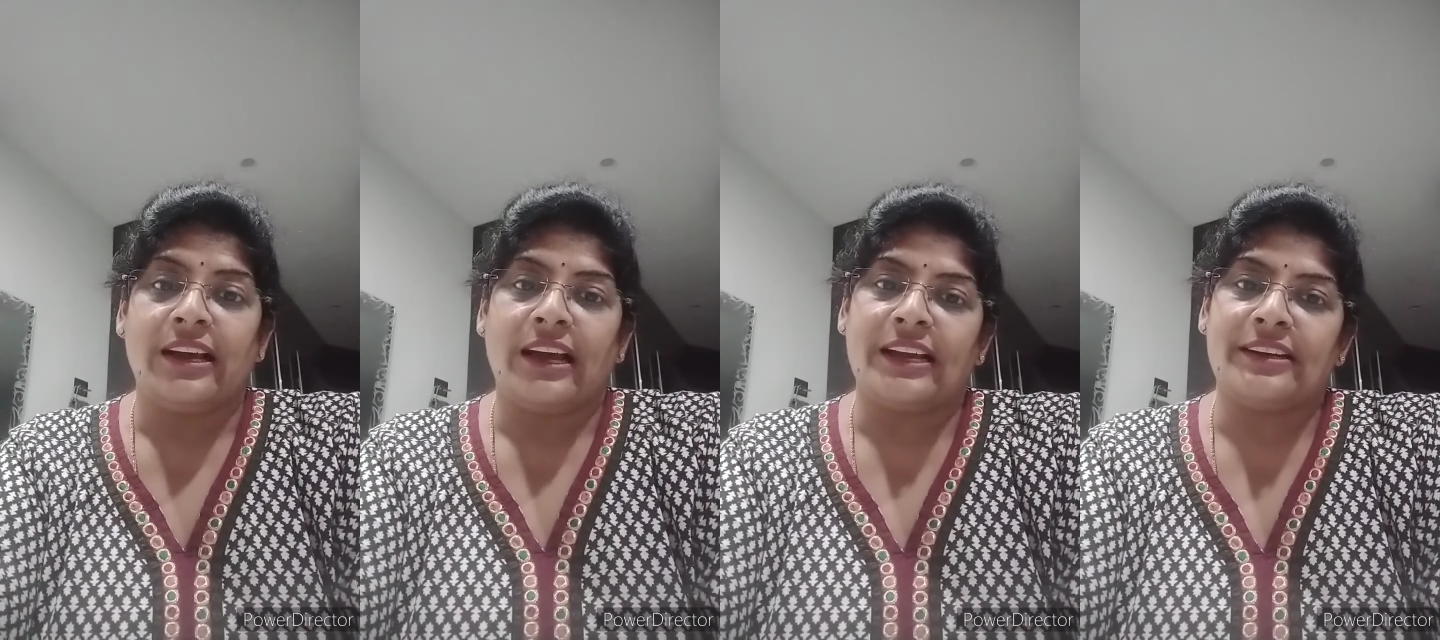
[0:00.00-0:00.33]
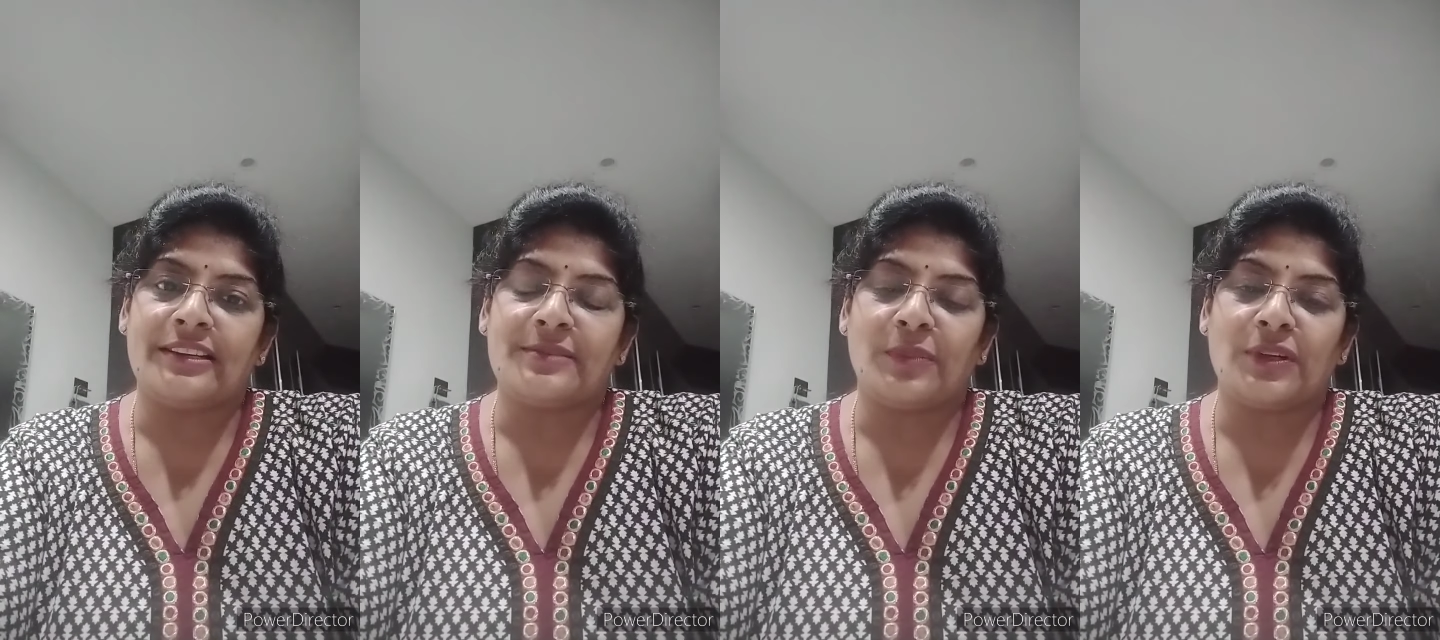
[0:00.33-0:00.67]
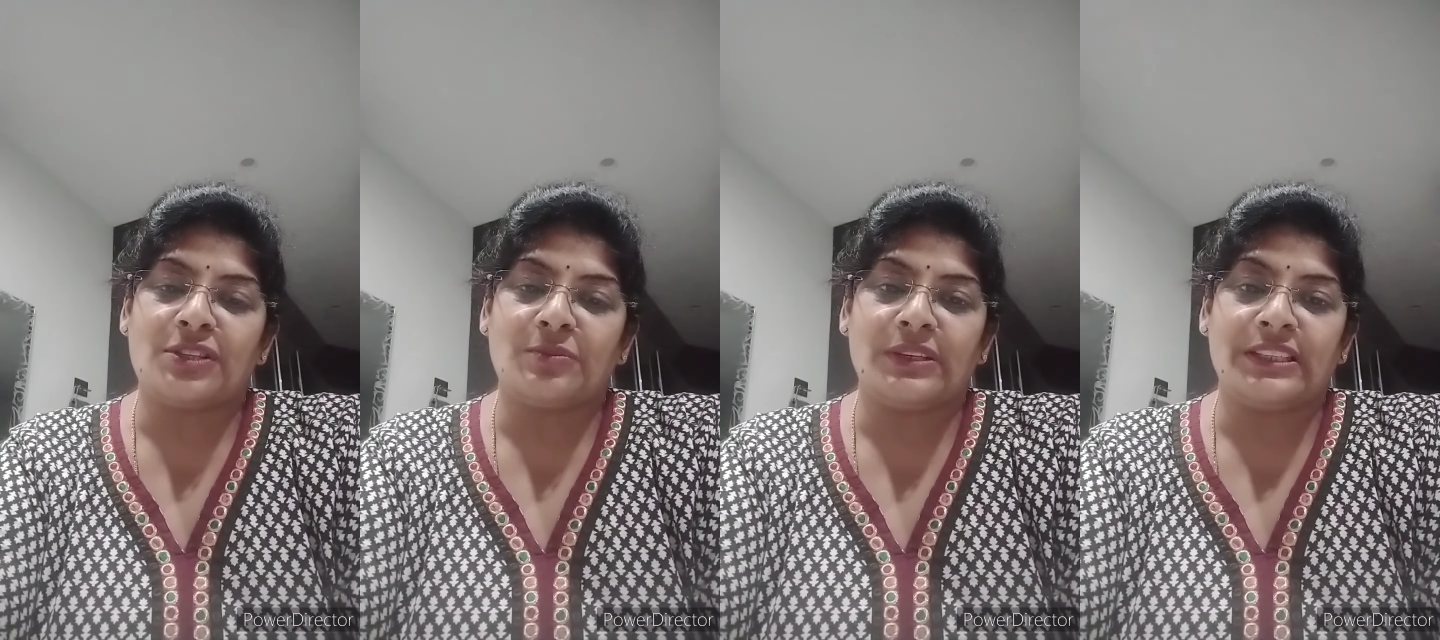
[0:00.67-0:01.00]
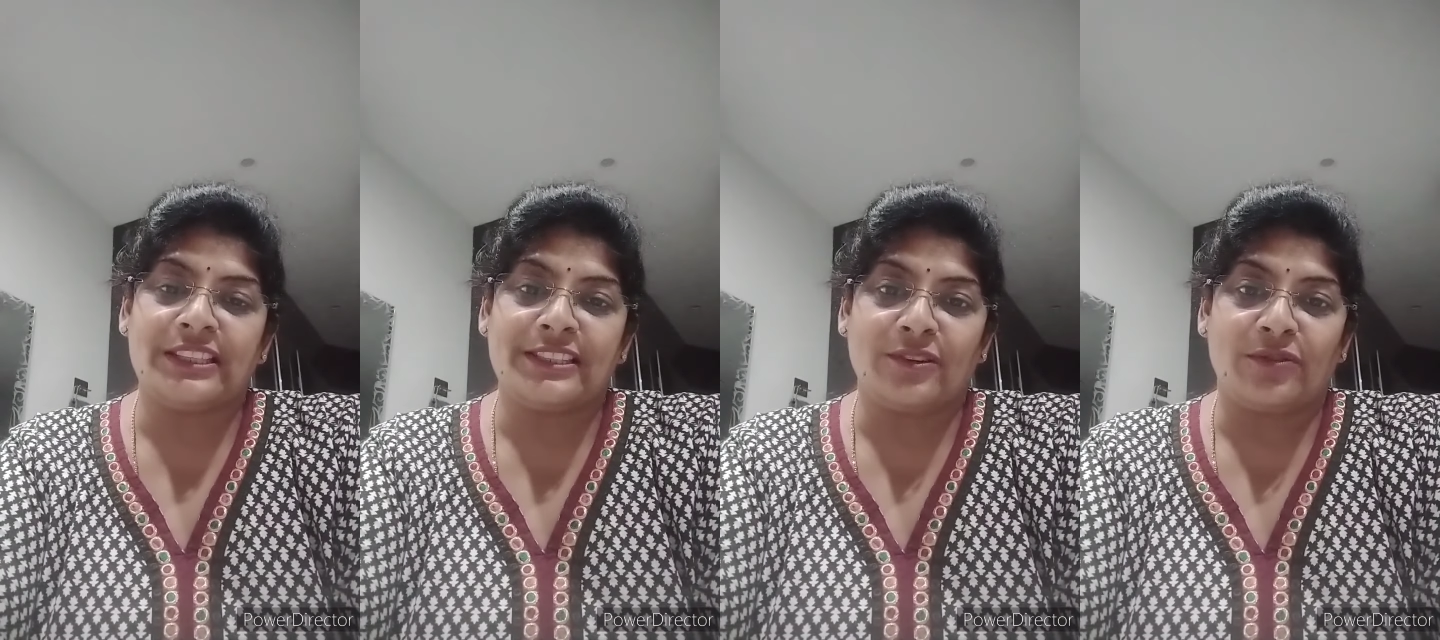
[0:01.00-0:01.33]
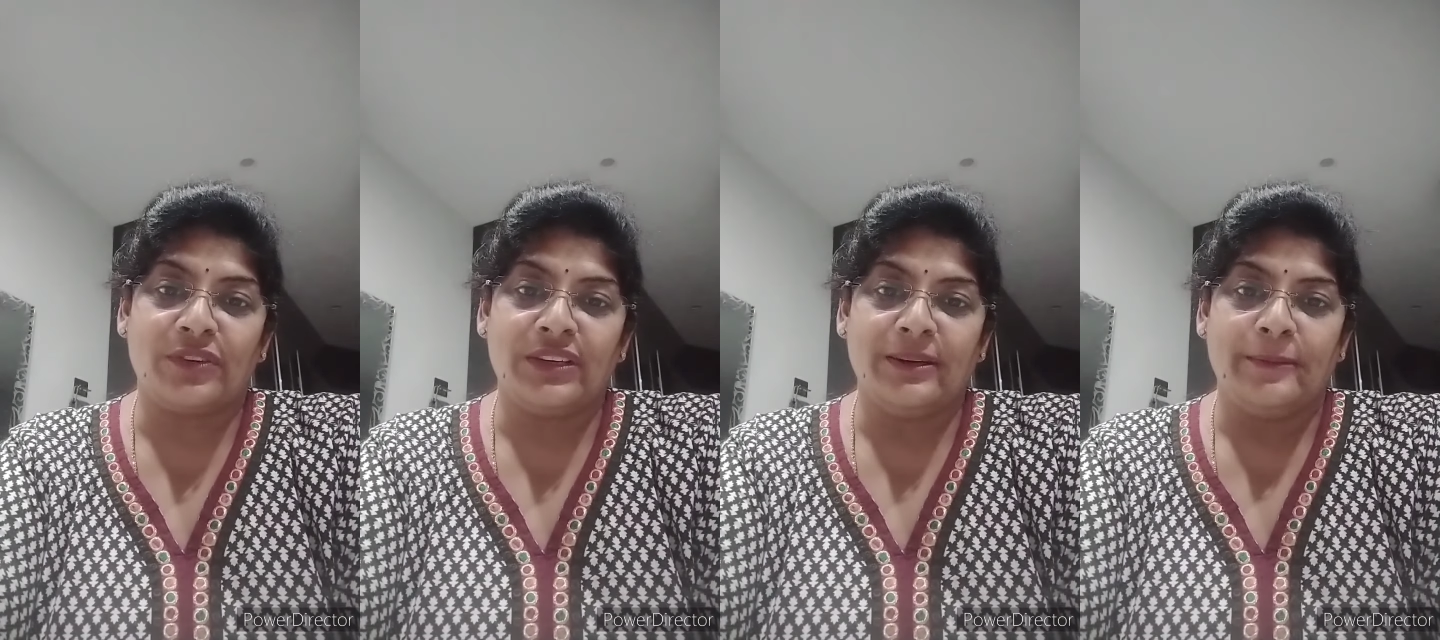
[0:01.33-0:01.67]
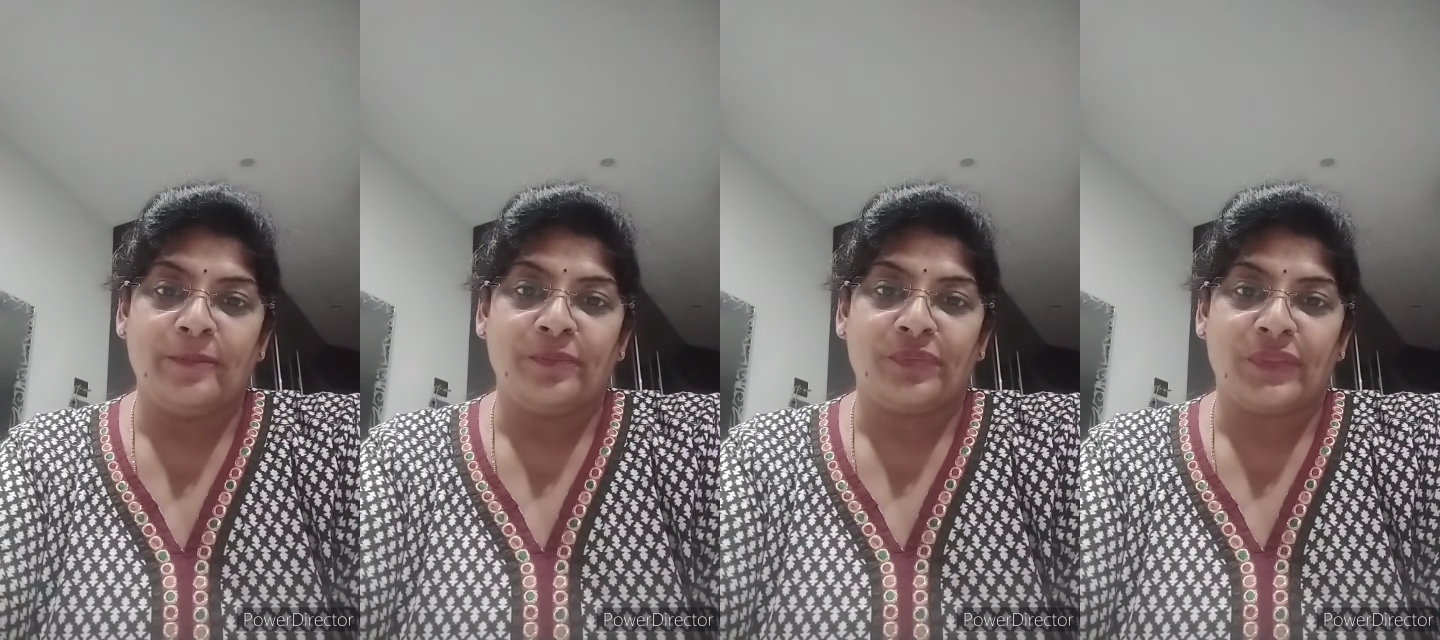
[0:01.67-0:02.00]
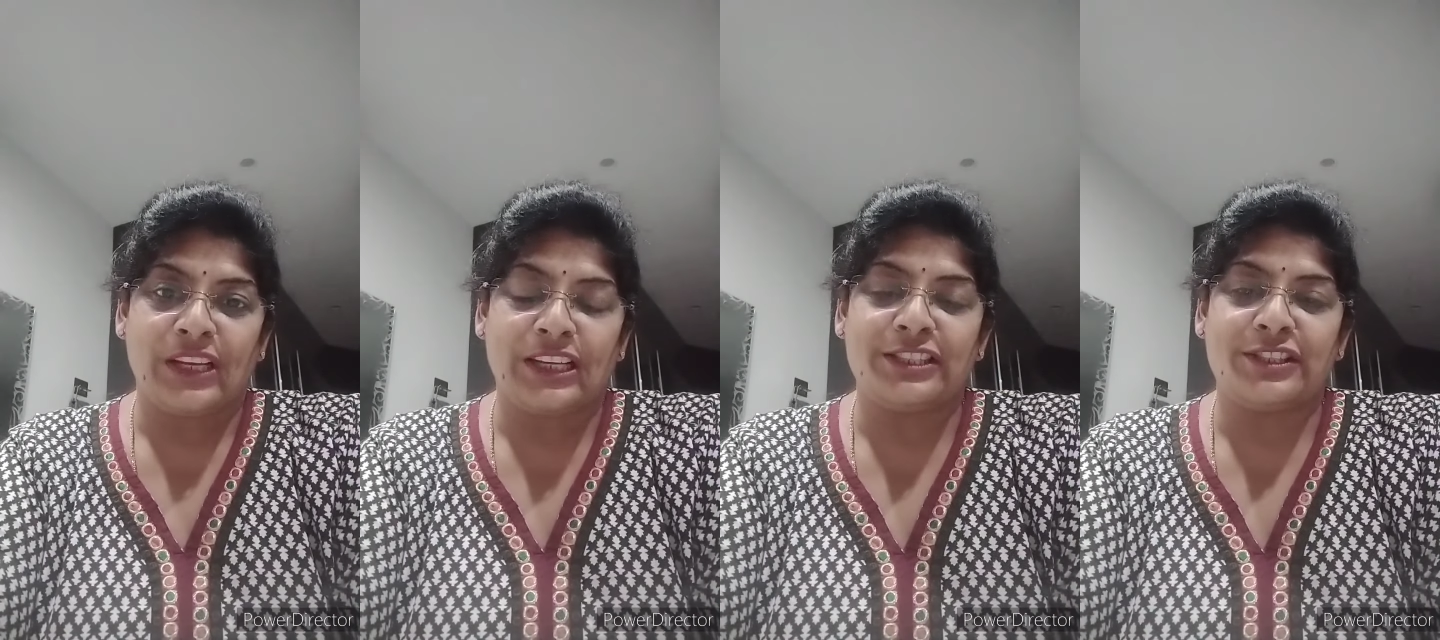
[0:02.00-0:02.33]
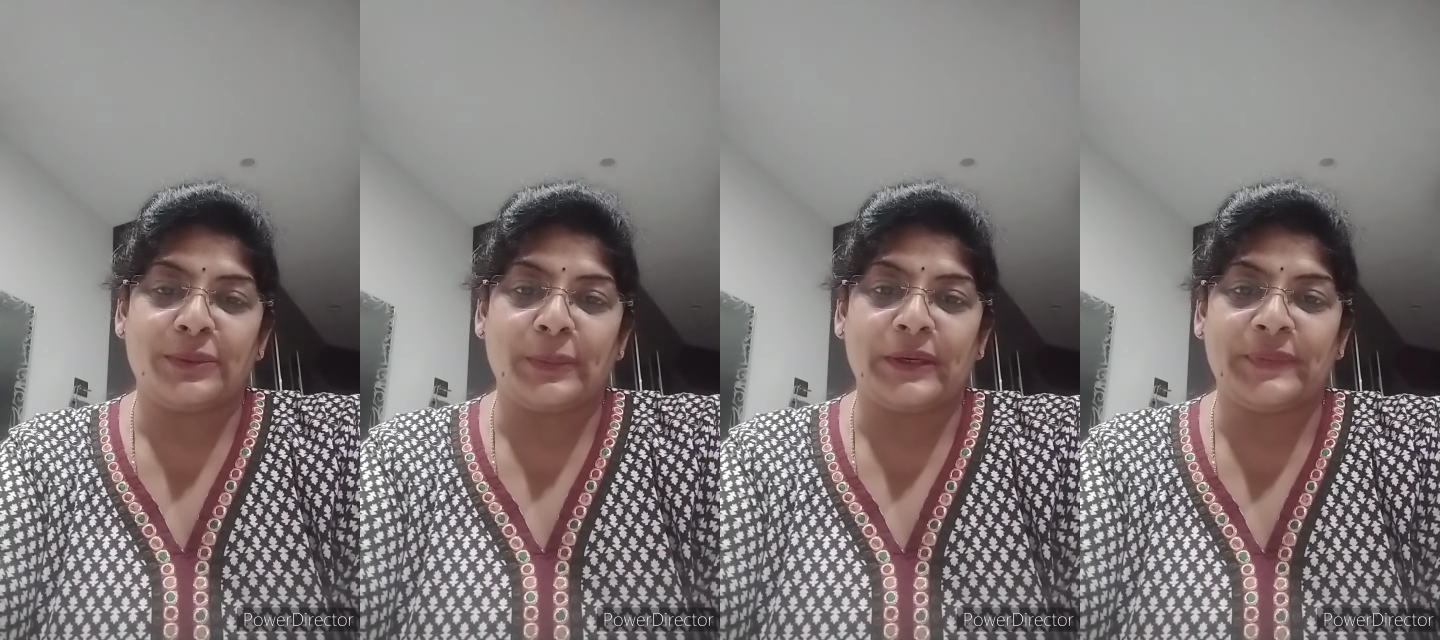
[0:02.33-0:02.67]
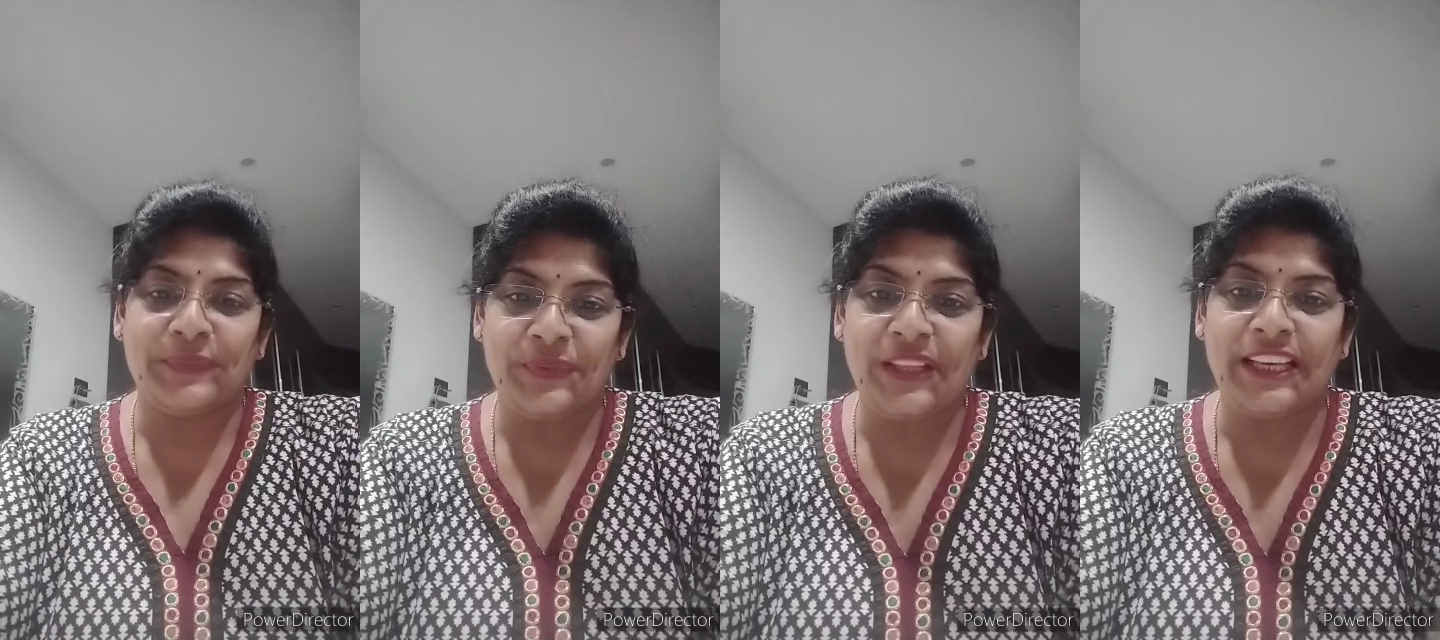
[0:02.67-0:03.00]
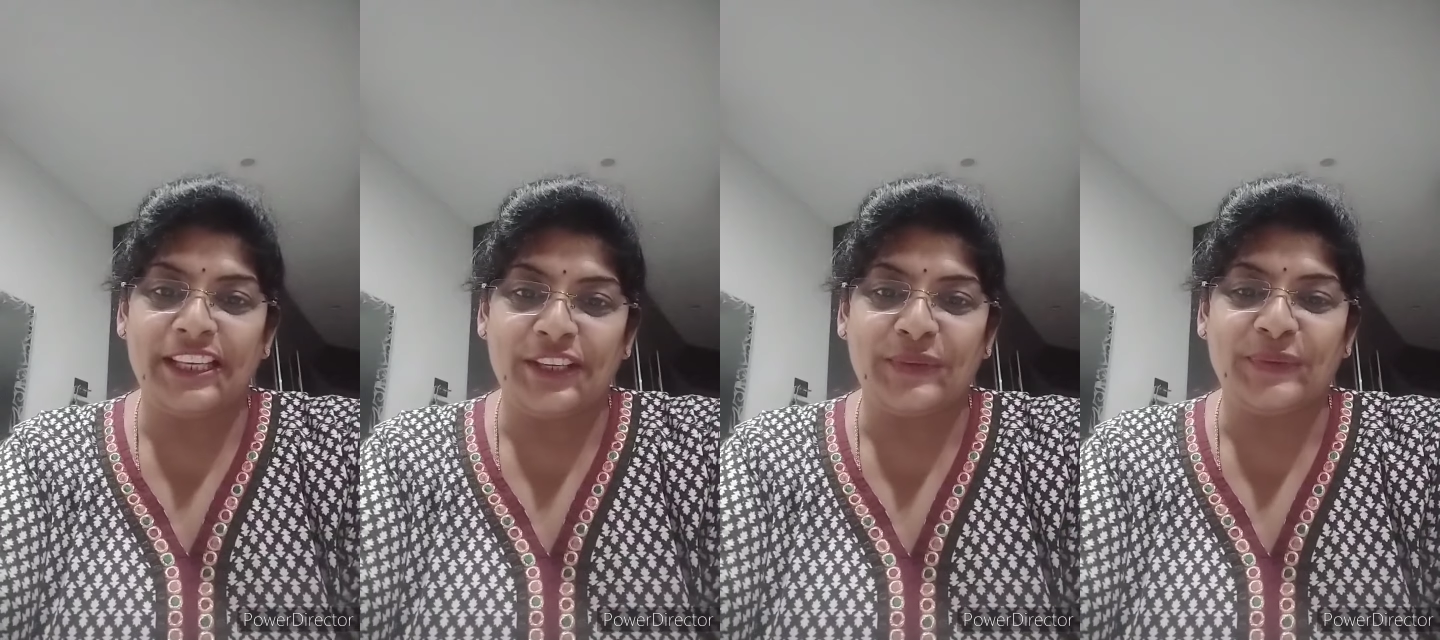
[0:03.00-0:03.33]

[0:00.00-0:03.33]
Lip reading: and responsibilities of a consumer. Thank you.